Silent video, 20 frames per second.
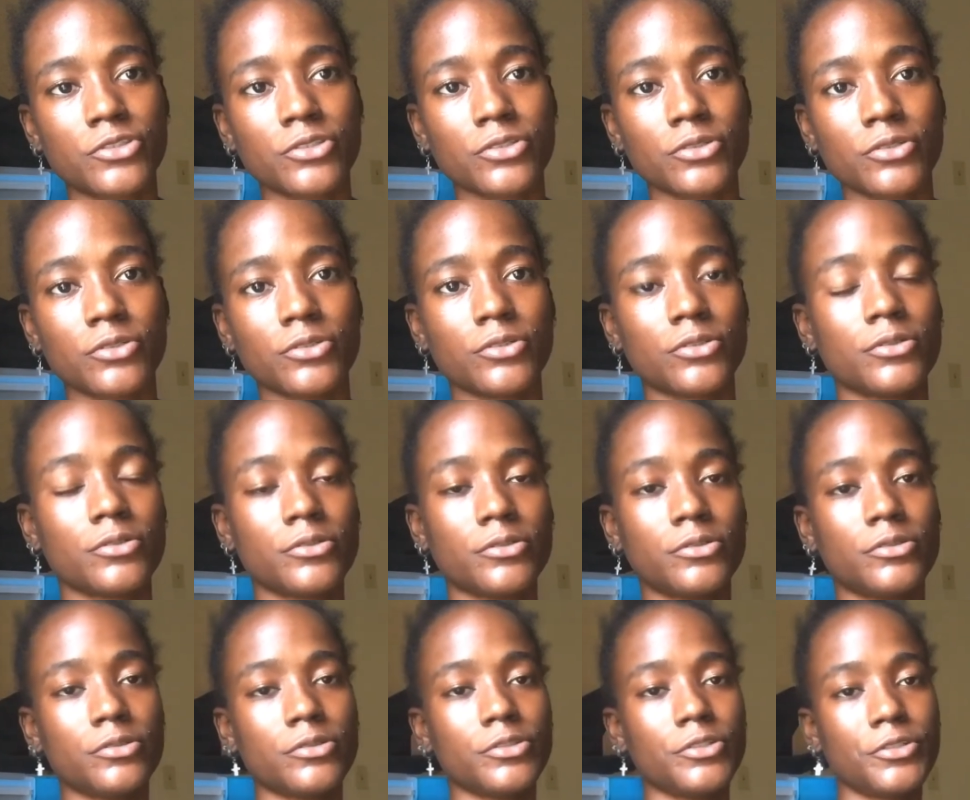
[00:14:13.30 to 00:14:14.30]

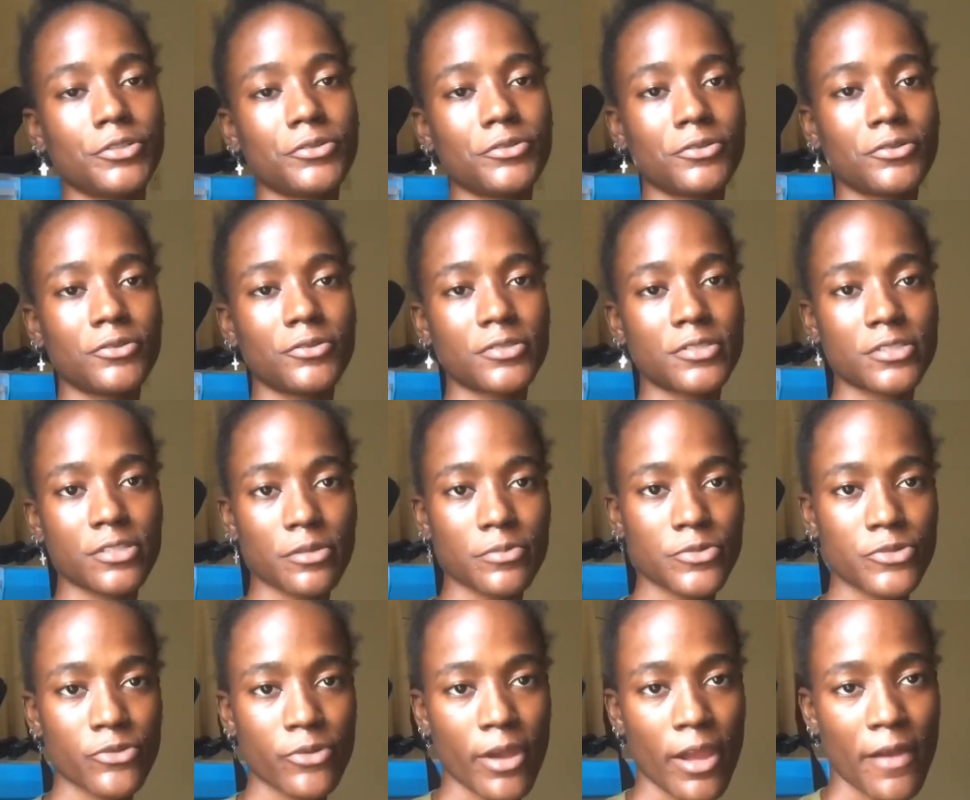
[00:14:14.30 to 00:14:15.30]
to new
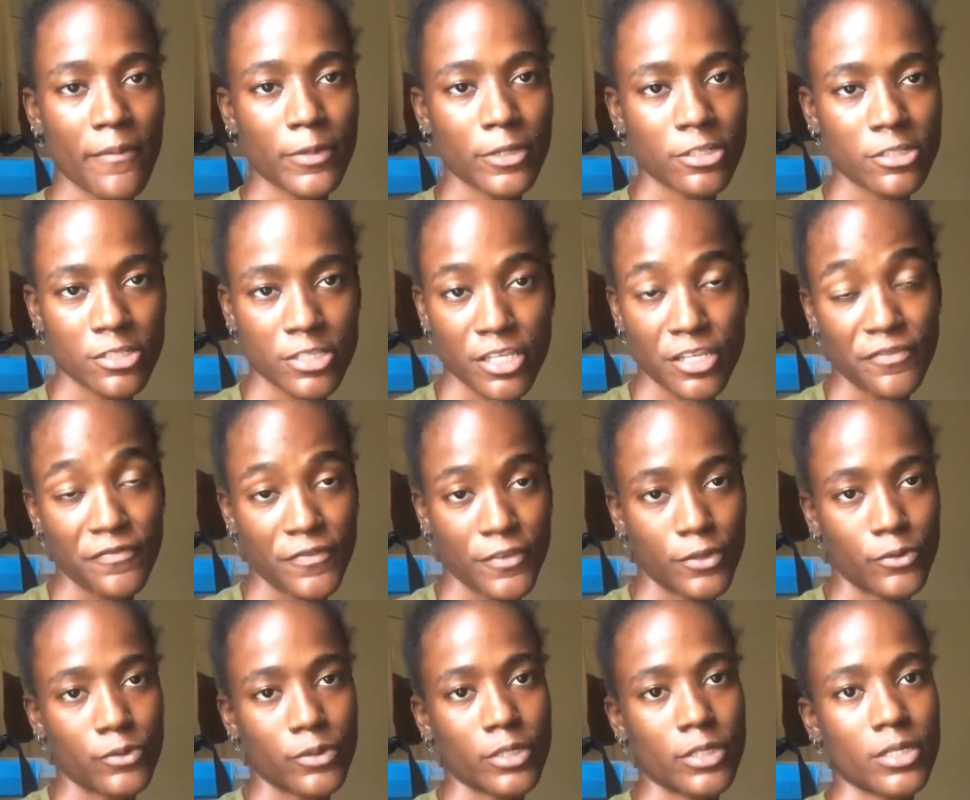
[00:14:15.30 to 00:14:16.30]
subscribers and
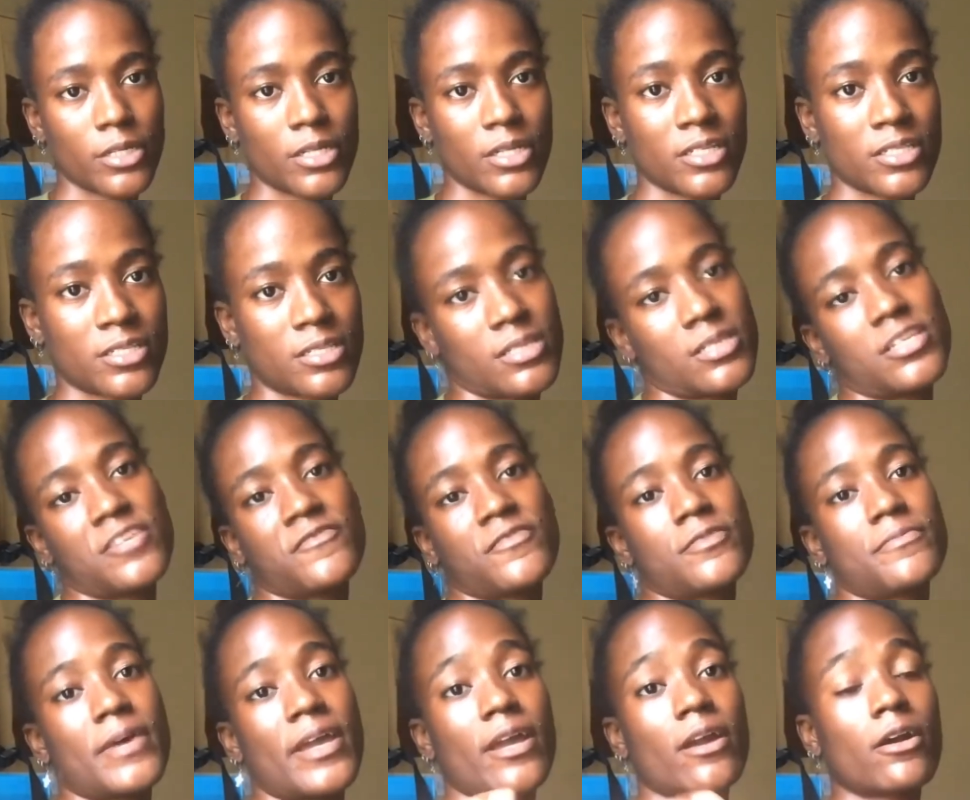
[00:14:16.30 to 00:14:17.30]
viewers,
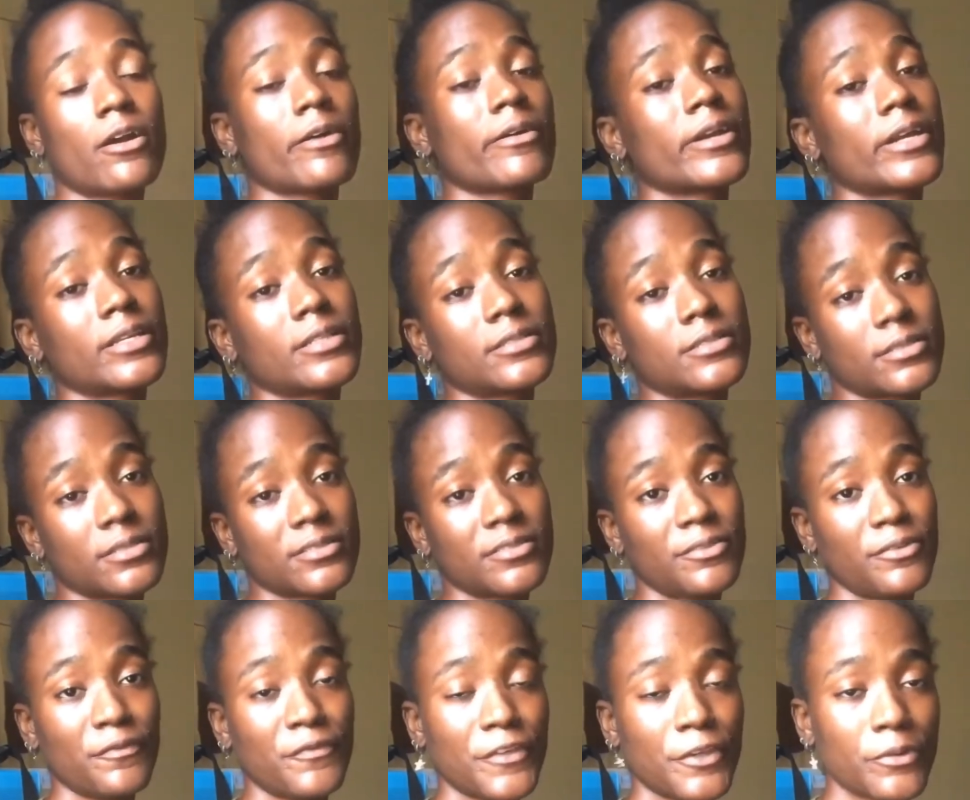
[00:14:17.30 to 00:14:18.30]
even my current
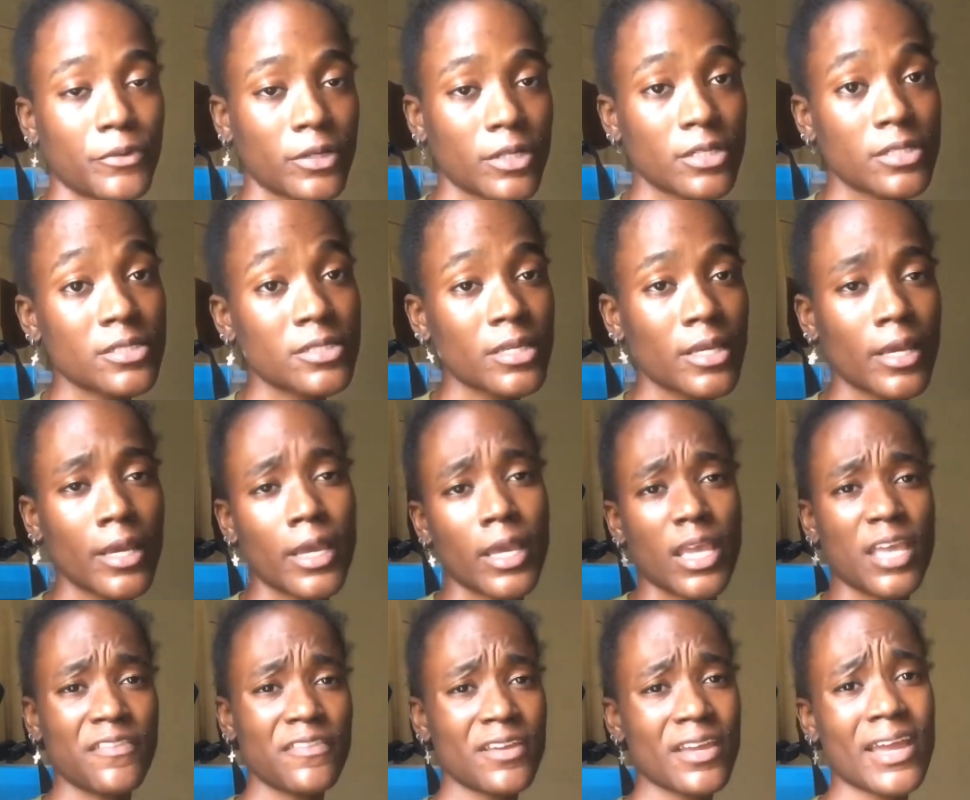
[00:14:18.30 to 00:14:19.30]
viewers,
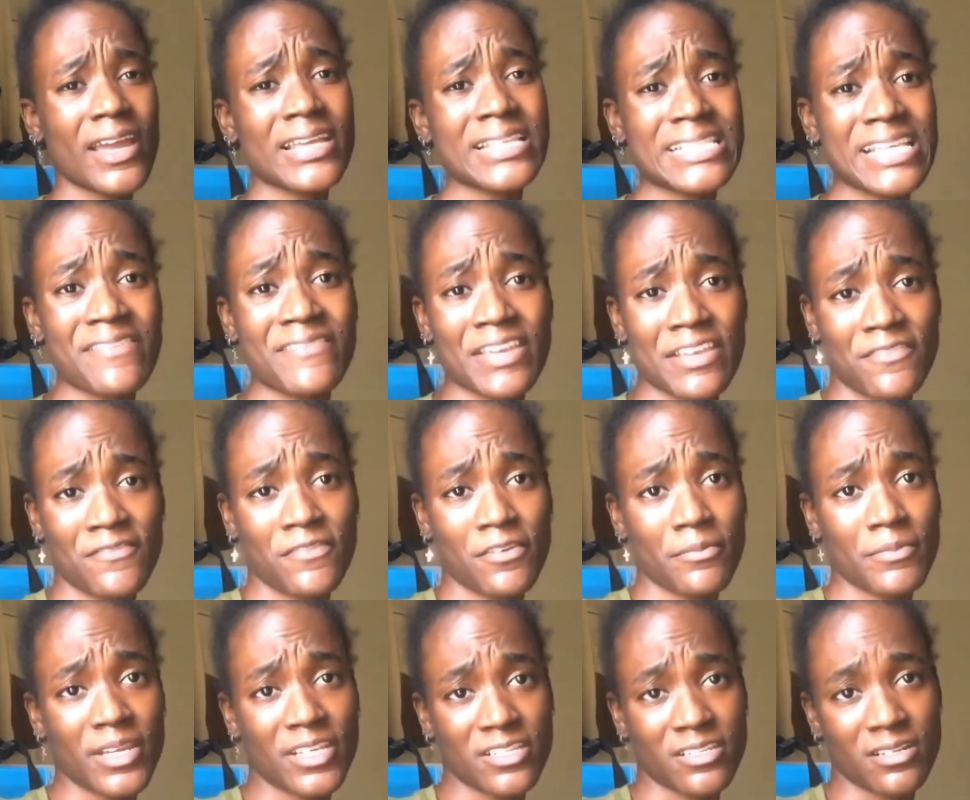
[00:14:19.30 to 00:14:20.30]
if you guys have
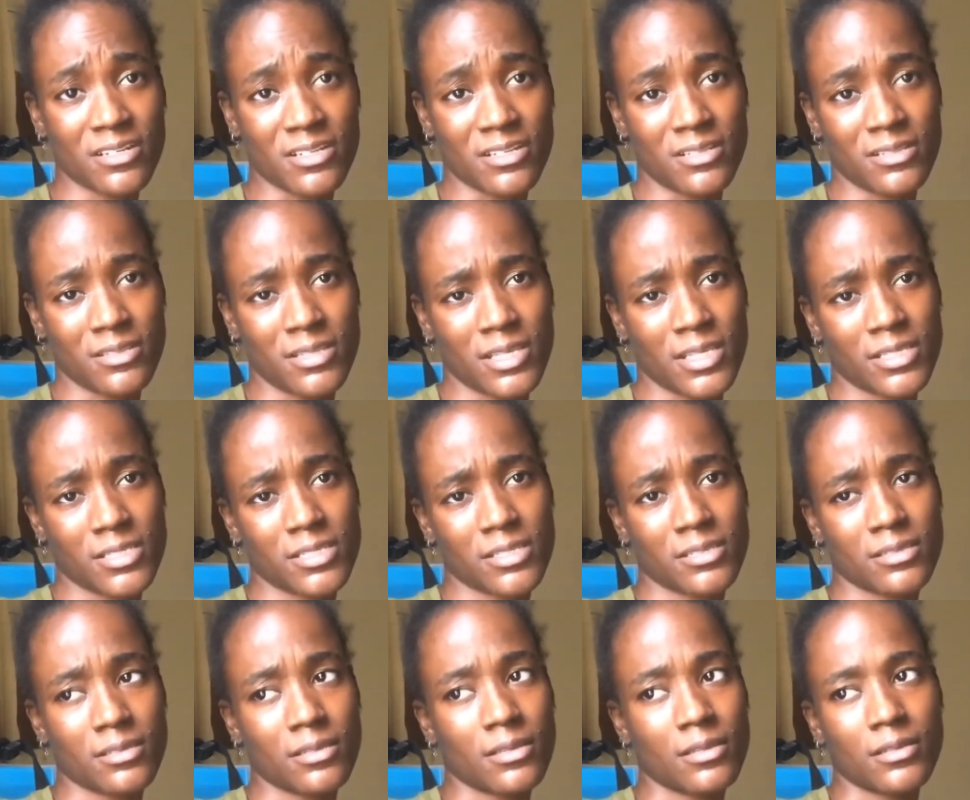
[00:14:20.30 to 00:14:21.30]
information on
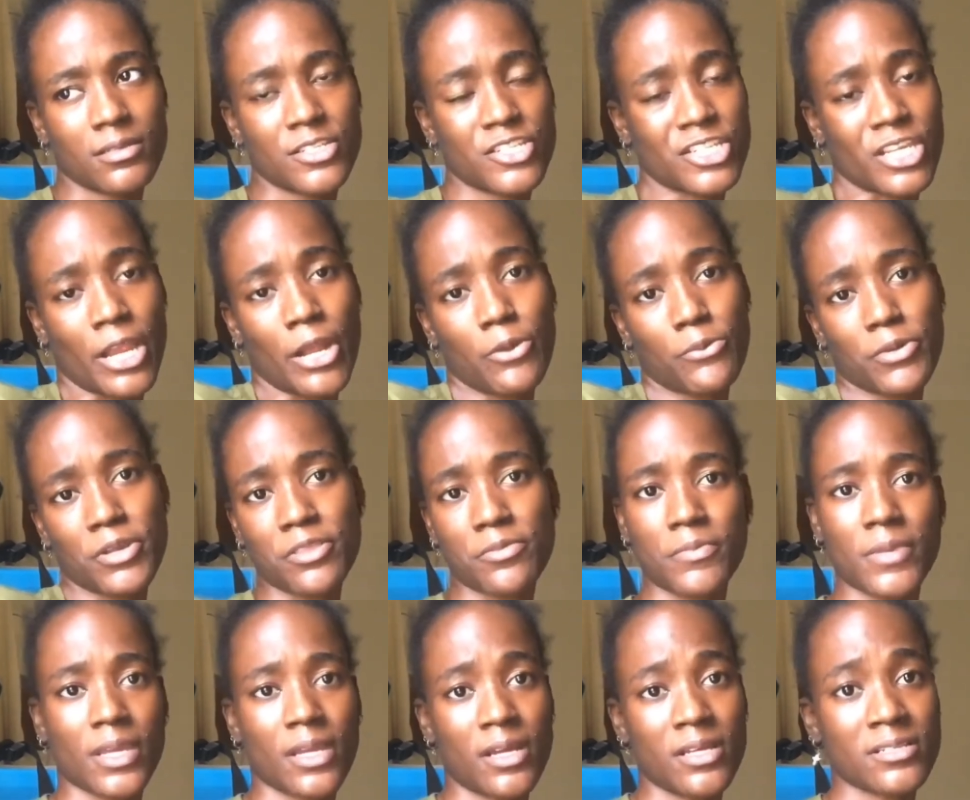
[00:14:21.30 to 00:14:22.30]
this, share it with
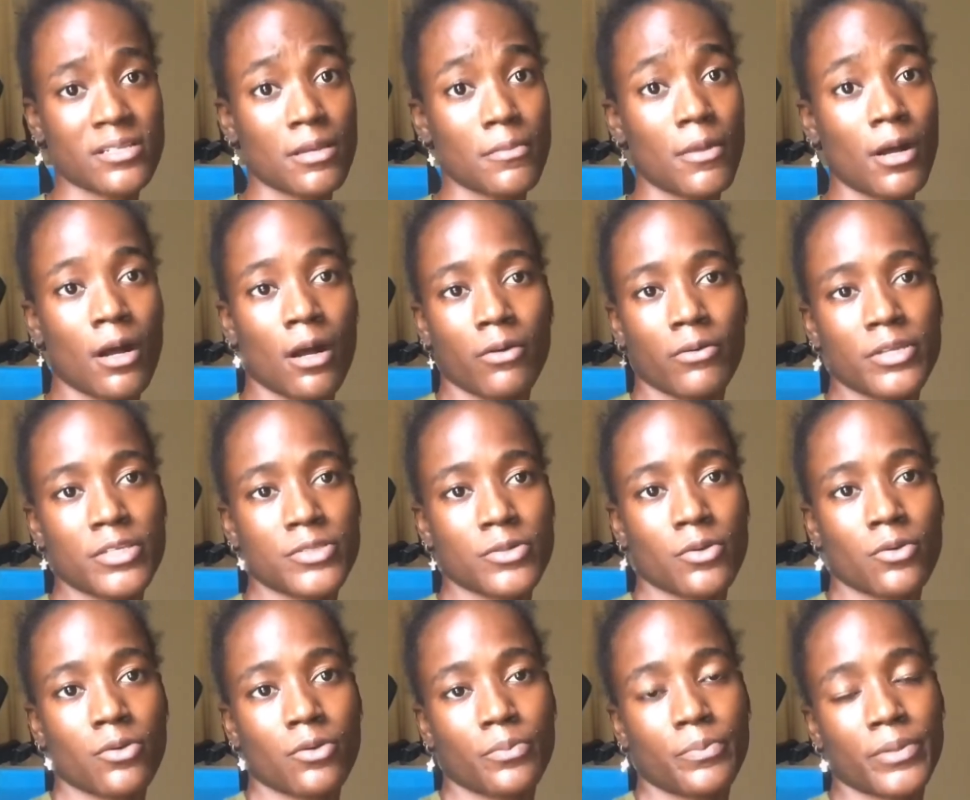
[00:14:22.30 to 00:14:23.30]
me, because I'm always
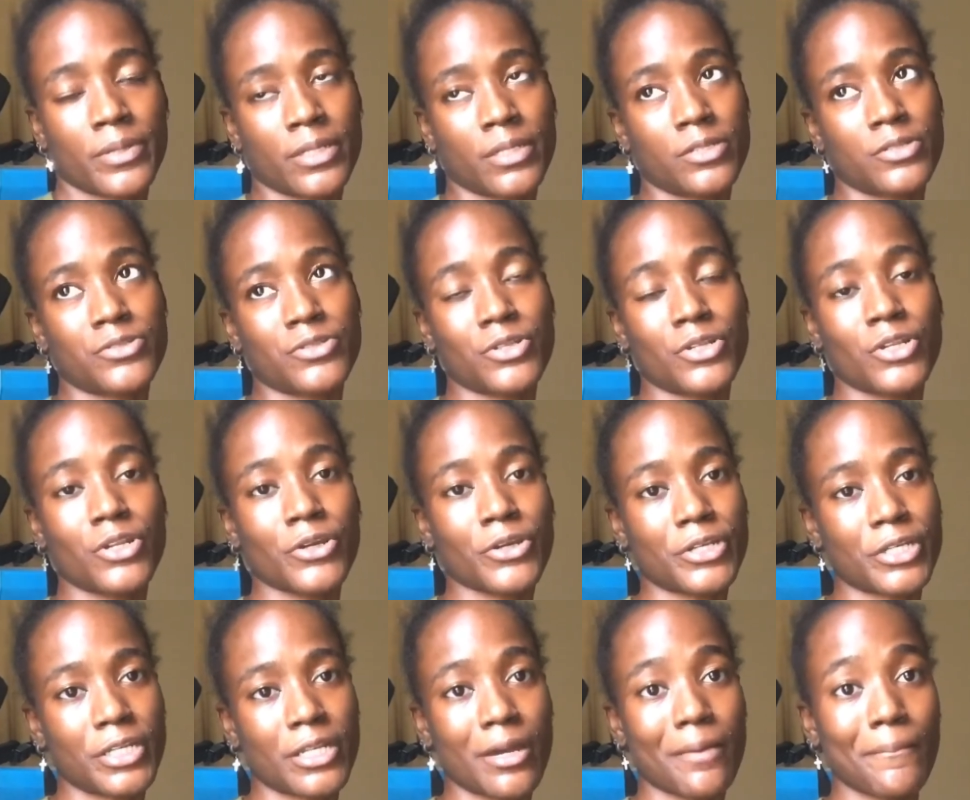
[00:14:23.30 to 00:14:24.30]
open to learning